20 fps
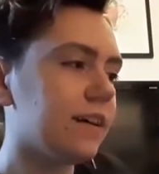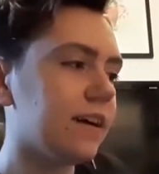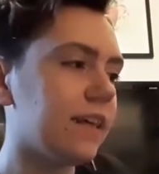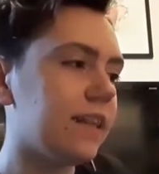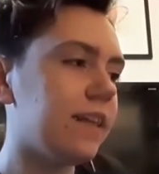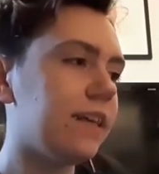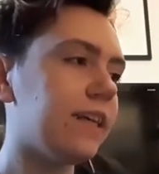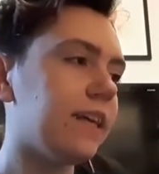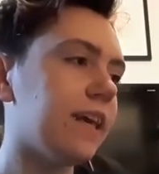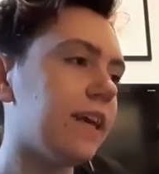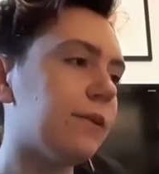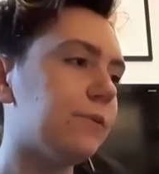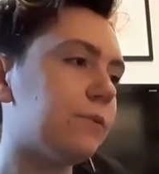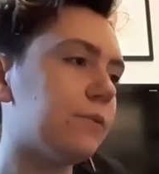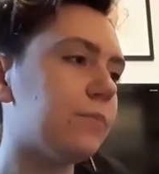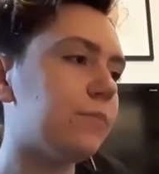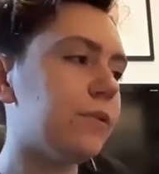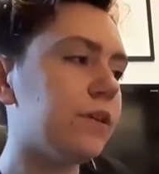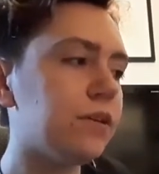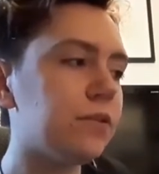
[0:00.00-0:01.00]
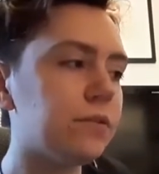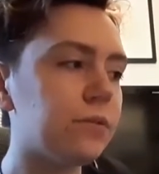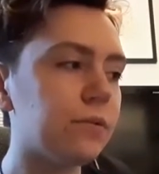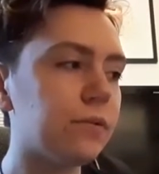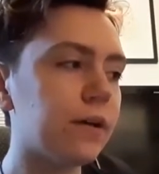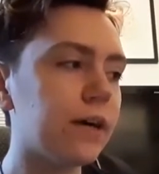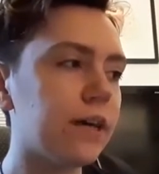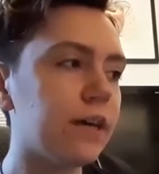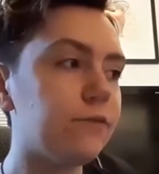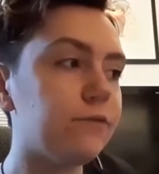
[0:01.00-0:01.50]
I think it would be
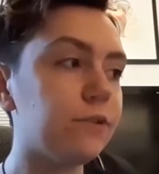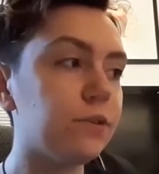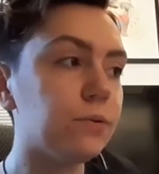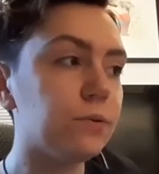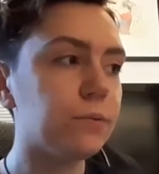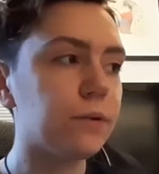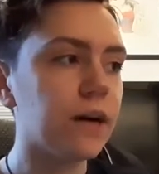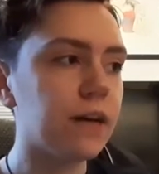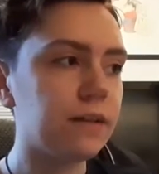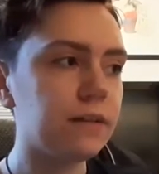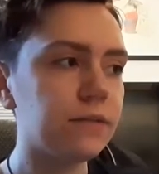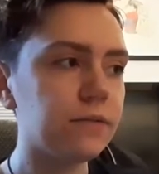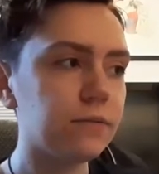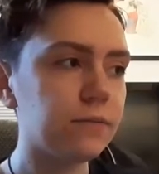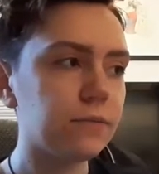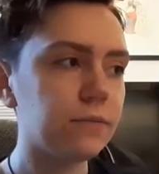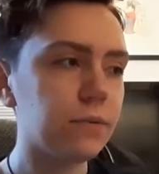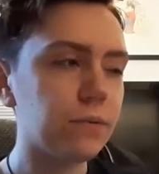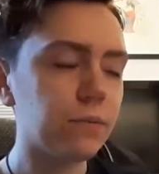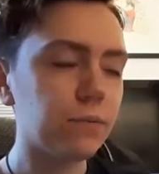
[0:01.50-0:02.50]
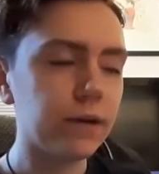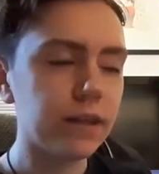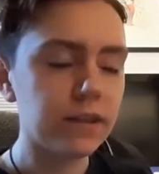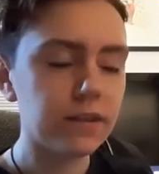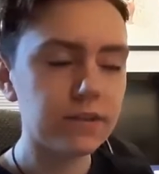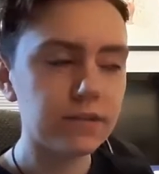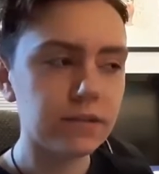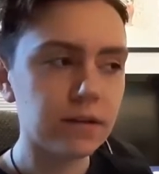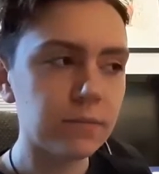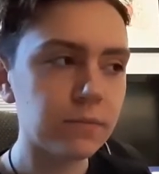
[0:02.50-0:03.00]
cooler if you went
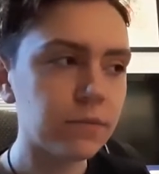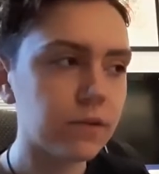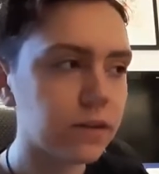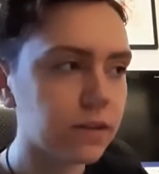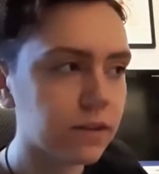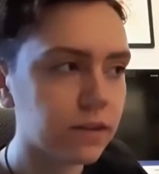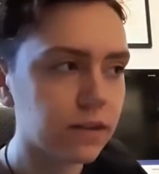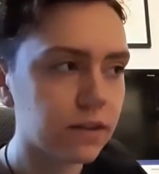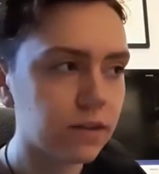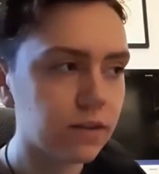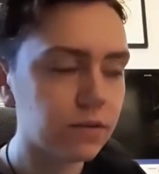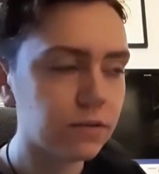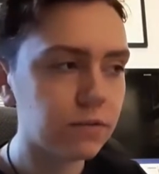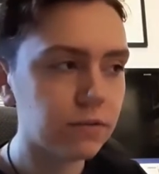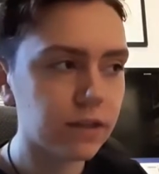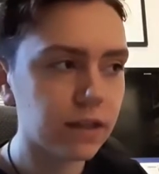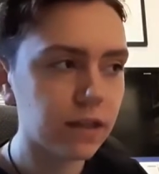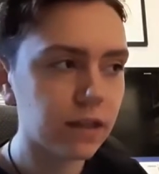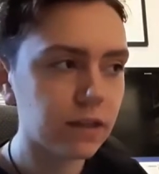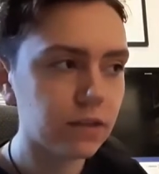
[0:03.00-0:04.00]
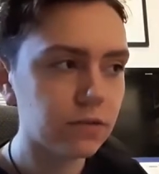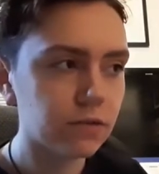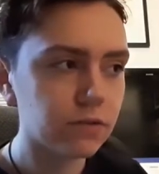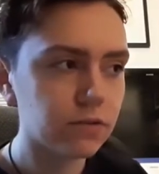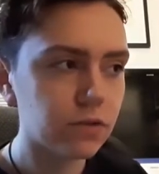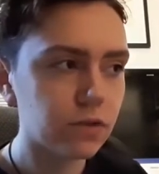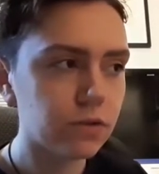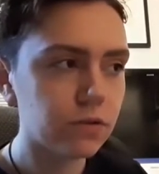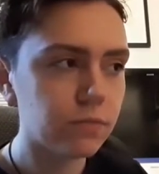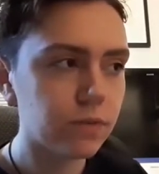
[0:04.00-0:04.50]
with someone who really liked
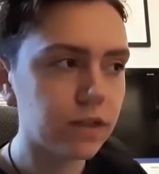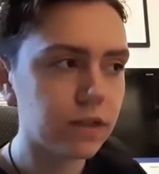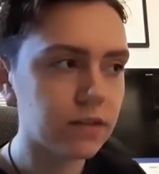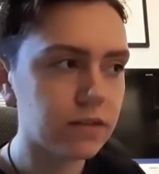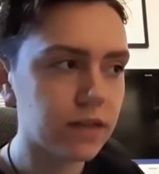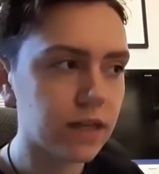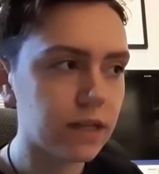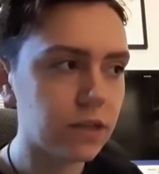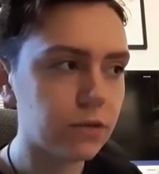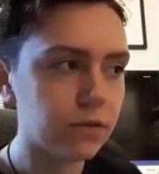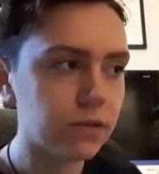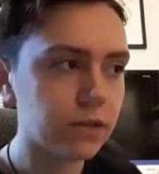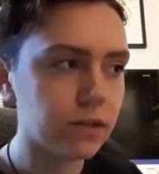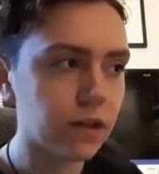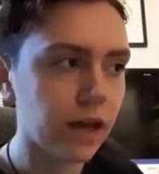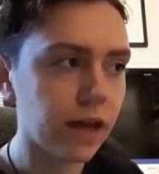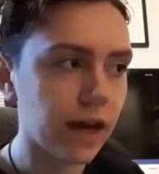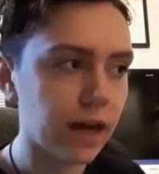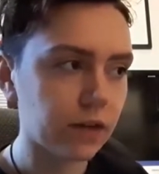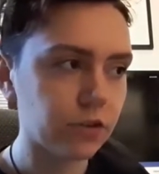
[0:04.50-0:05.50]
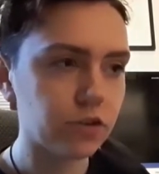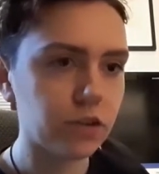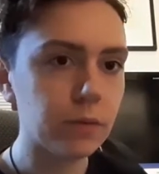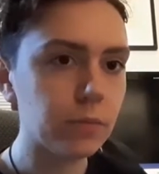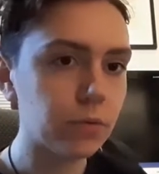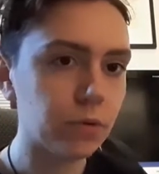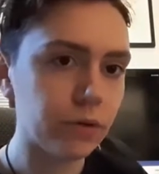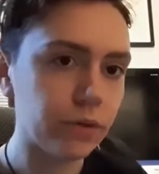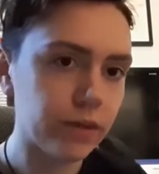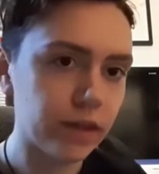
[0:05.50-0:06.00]
Doctor Who, because then you could like
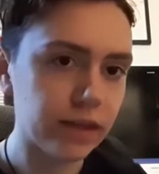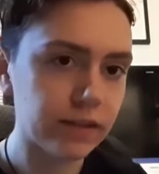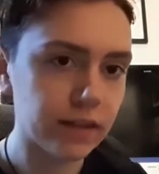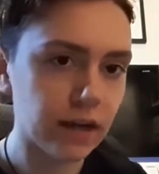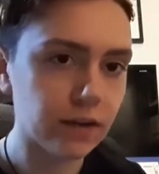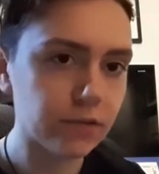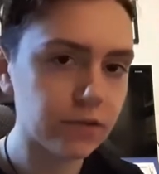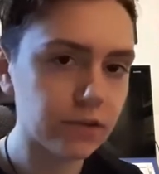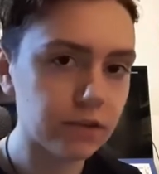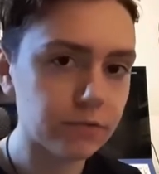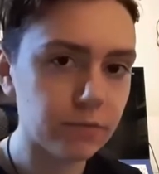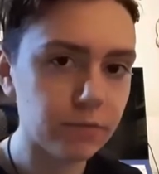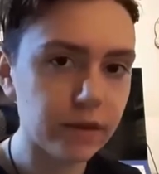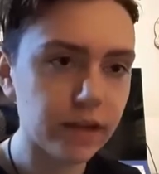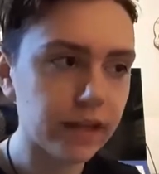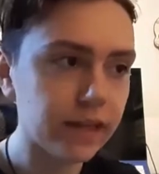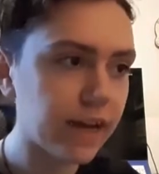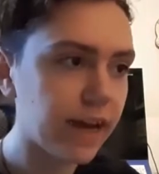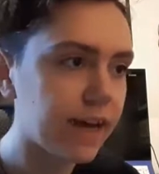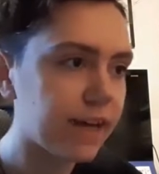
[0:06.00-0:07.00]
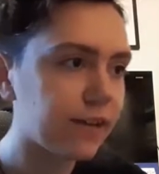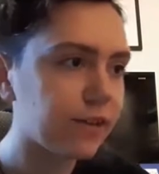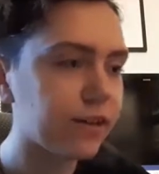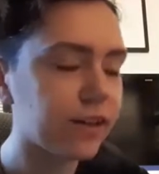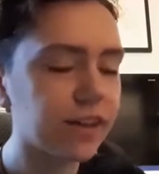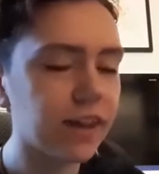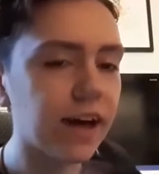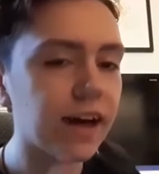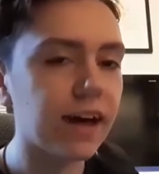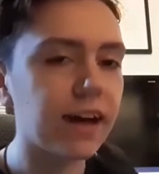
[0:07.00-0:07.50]
actually point things out to them and be like, hey, look
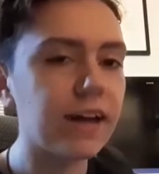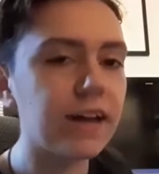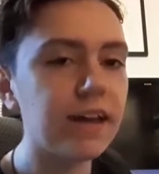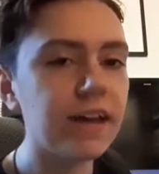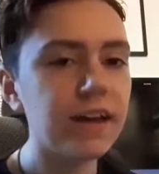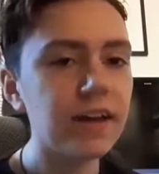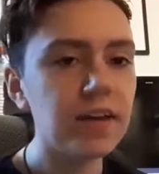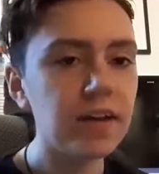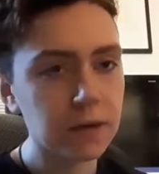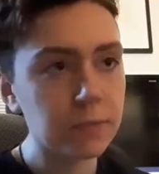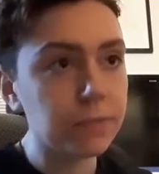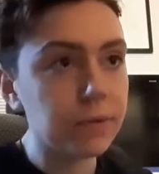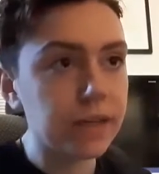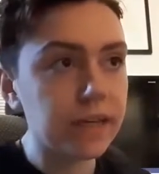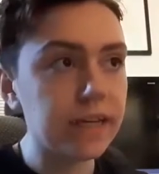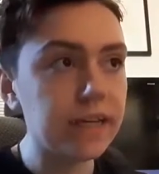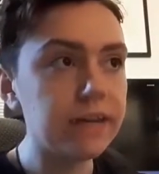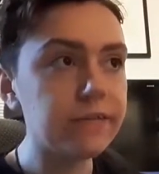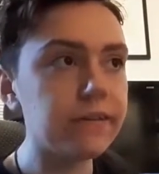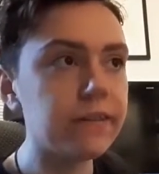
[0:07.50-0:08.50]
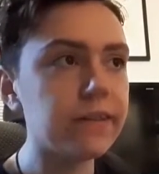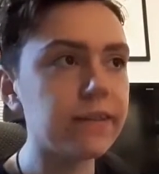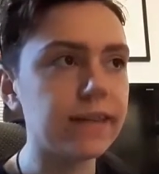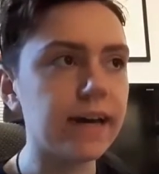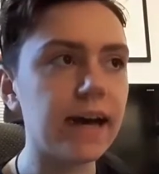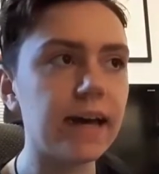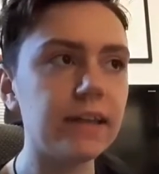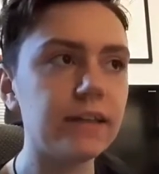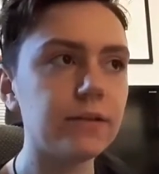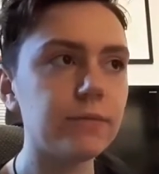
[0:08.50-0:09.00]
at that. But even
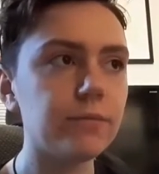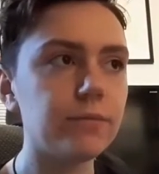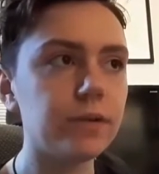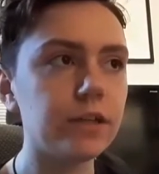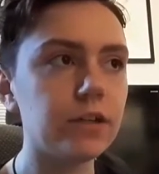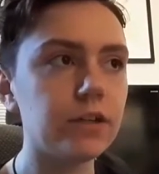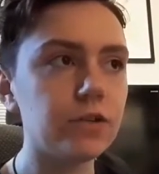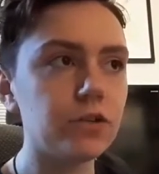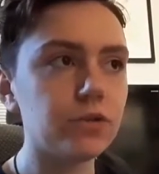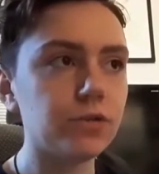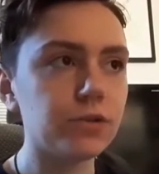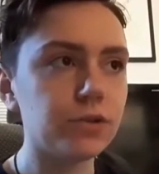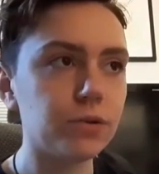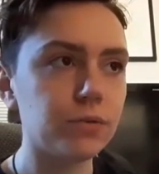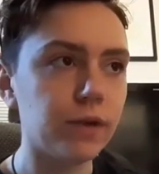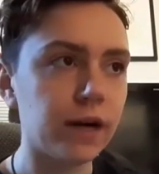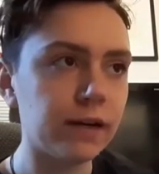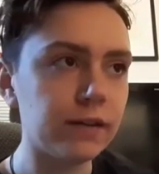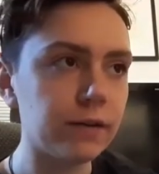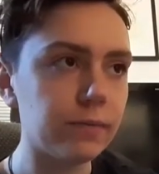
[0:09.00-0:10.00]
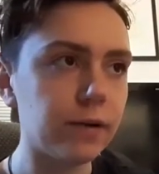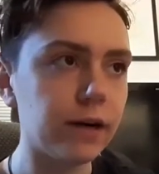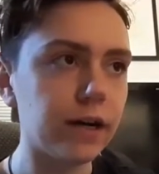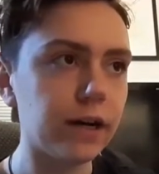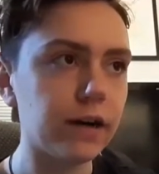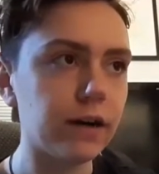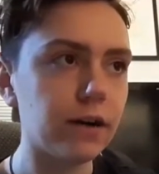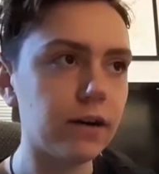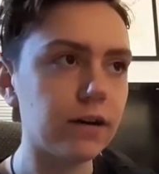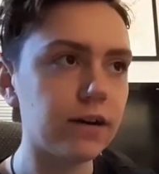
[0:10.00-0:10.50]
then, because you're surrounded by
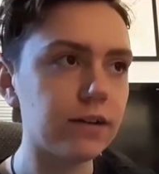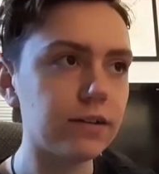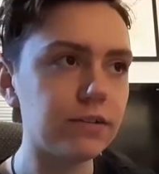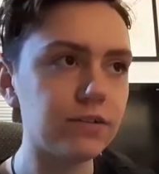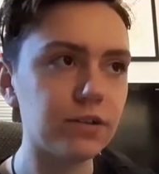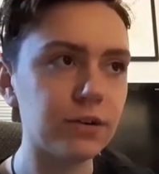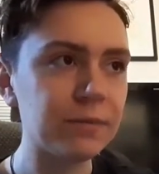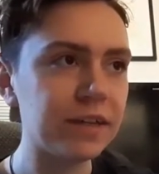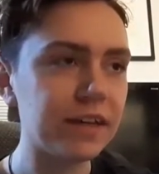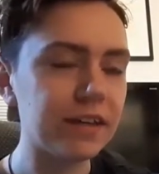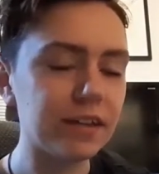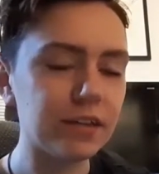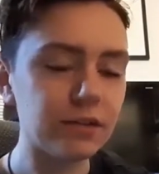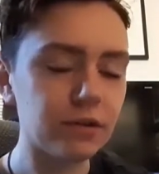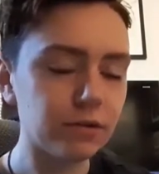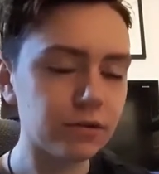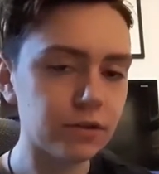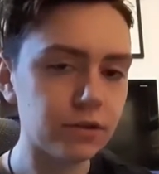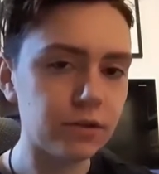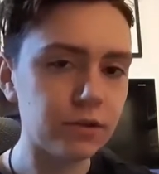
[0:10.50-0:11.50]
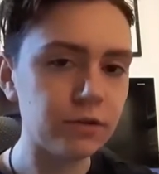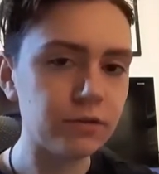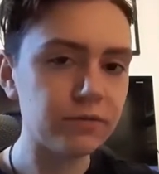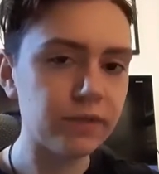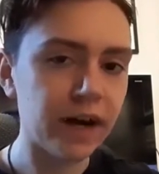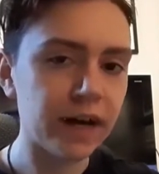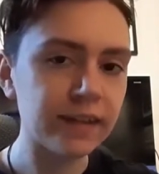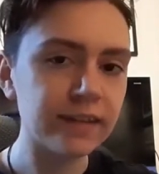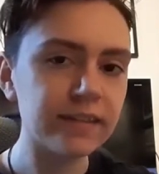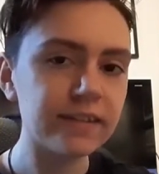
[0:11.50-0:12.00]
so many other Doctor Who
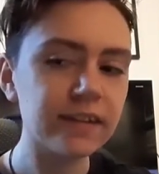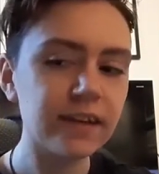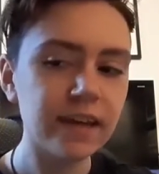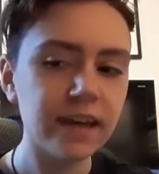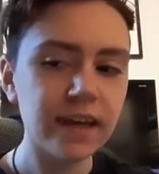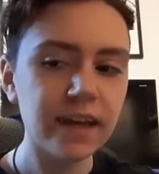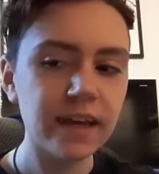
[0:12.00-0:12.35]
fans,